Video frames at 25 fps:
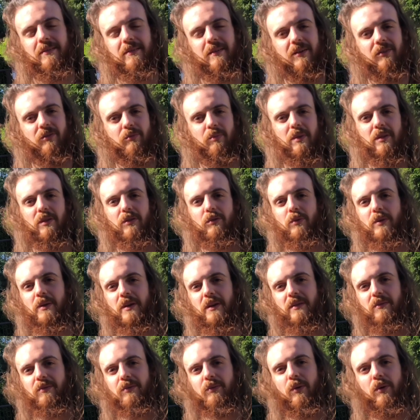have been doing
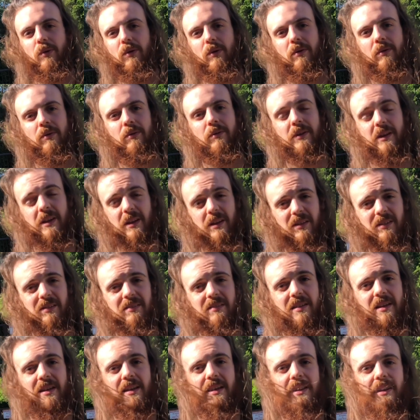it for years
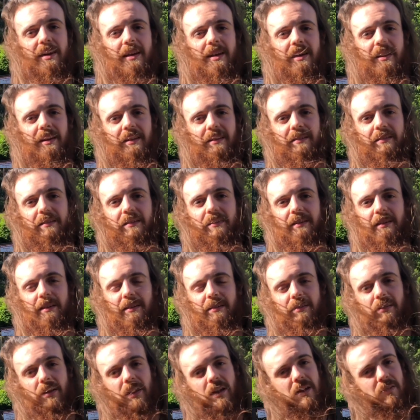and uh, it
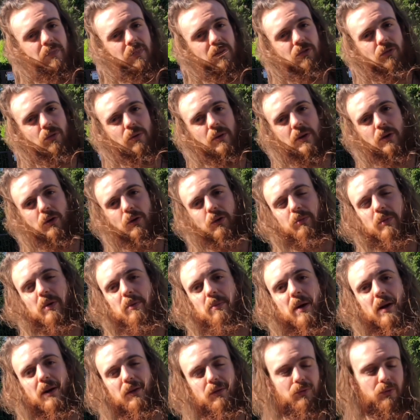eventually got me
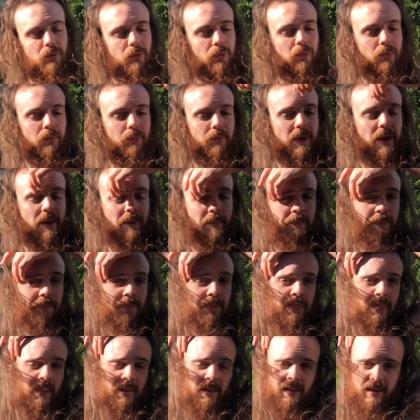back. So yeah,
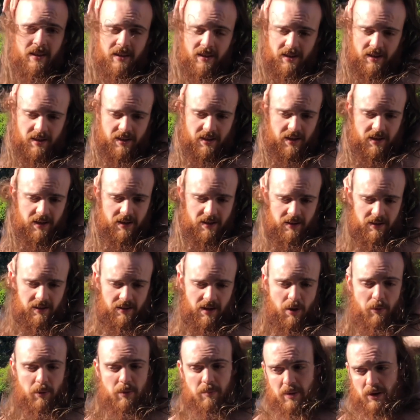
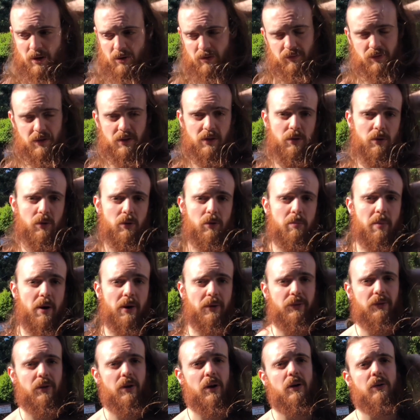I will make a video about
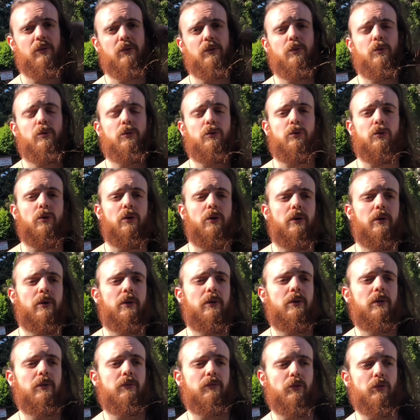how the
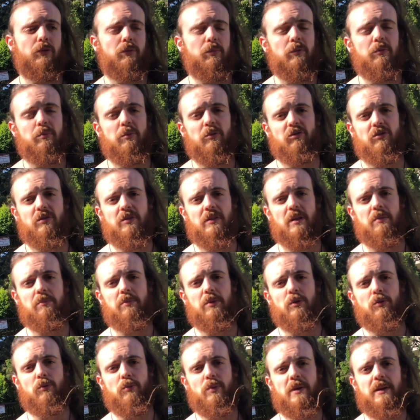um, Smith machine can
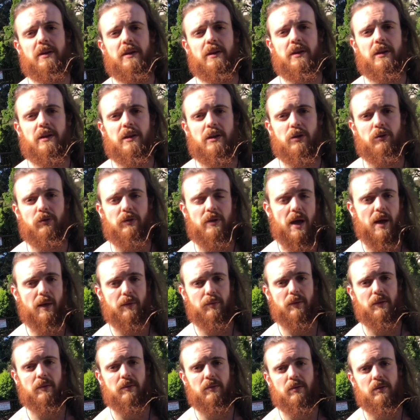be a really good
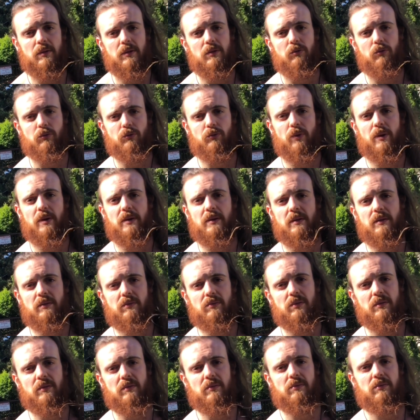asset in your training
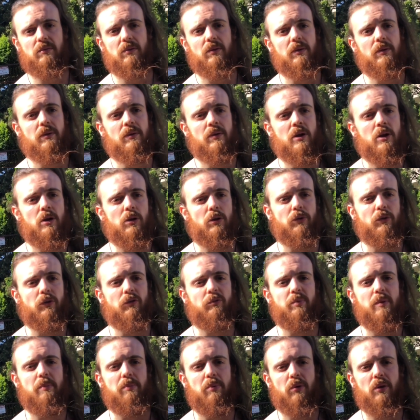since a uh, lot of
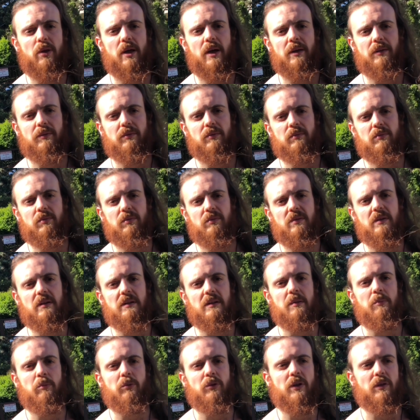people are still
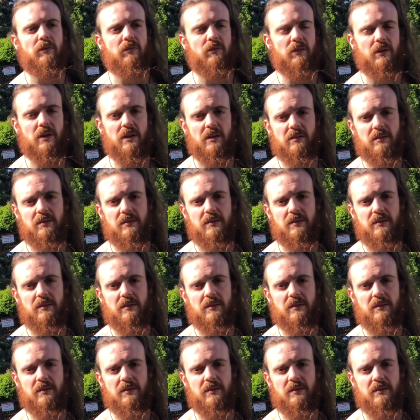demonizing it